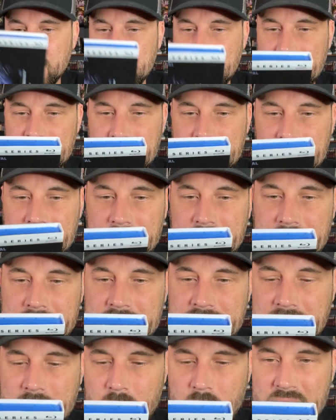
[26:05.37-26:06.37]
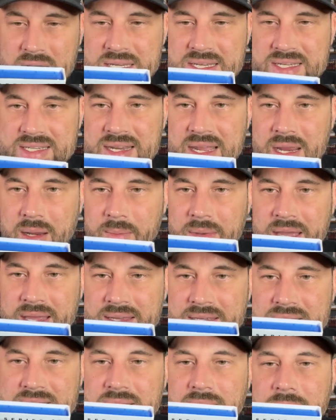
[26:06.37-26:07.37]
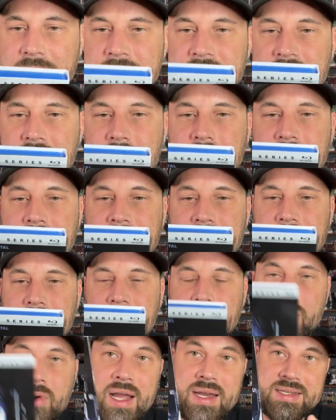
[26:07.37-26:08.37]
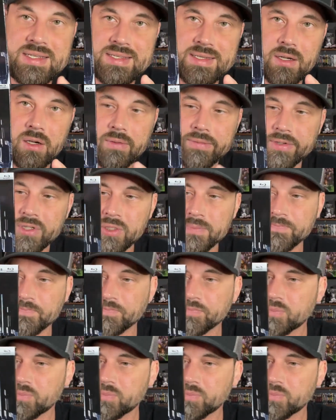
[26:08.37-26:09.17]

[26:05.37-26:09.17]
You got what's his name as the villain, Ron Silver.